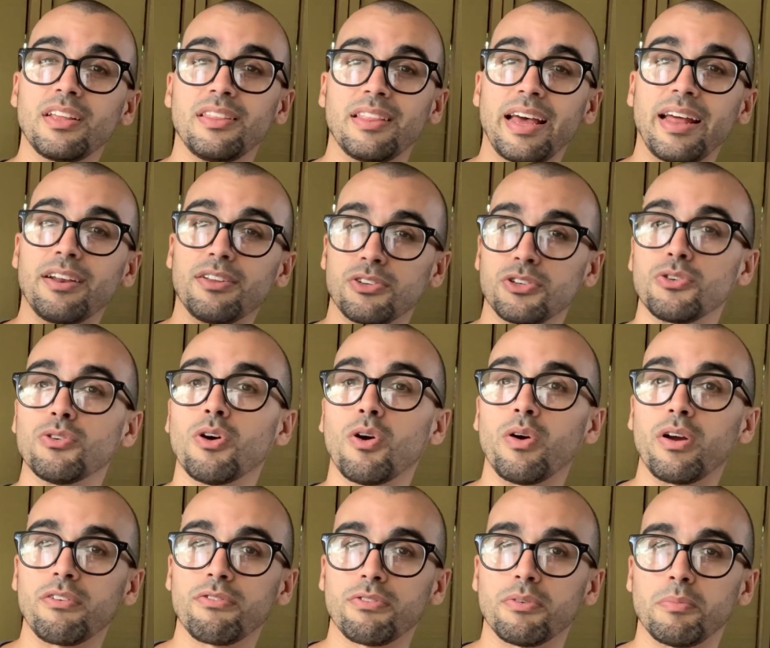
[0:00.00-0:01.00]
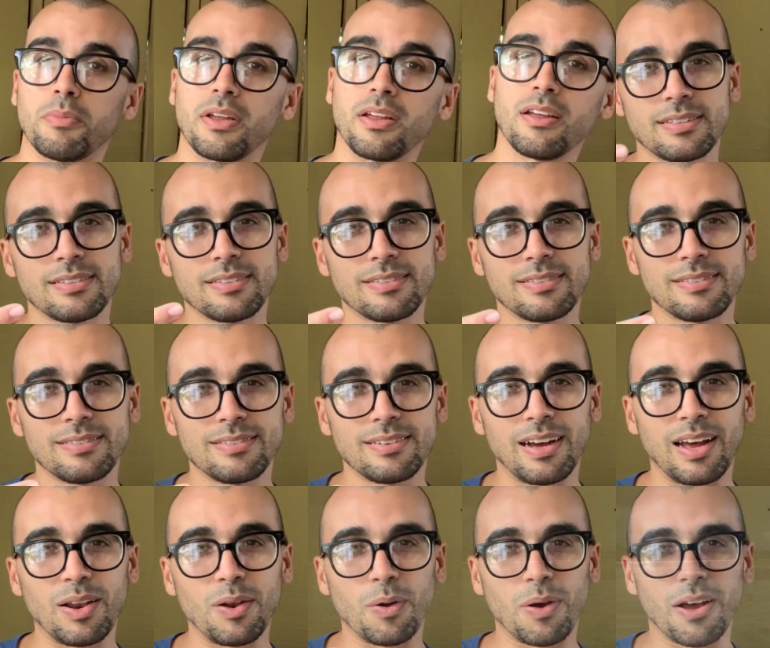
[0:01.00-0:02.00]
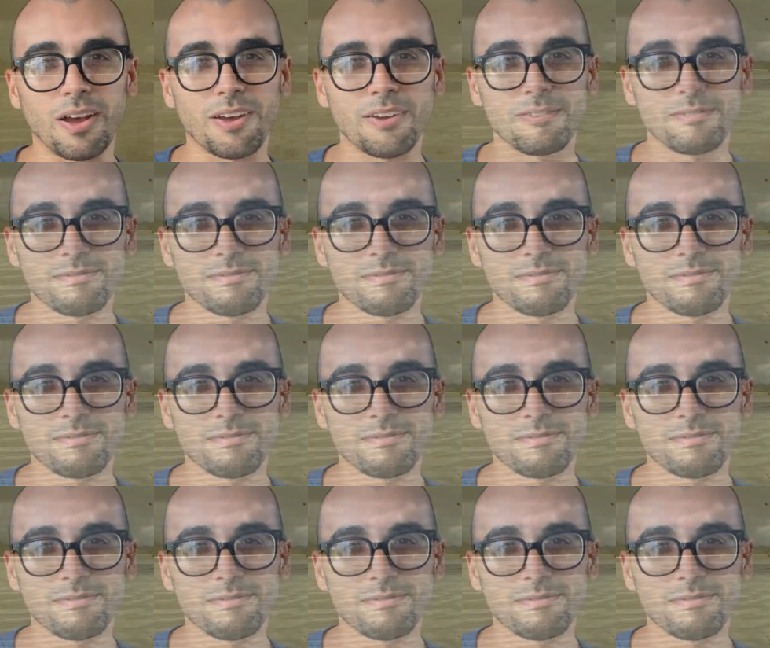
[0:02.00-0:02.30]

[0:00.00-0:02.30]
that is growing for me. Aloha.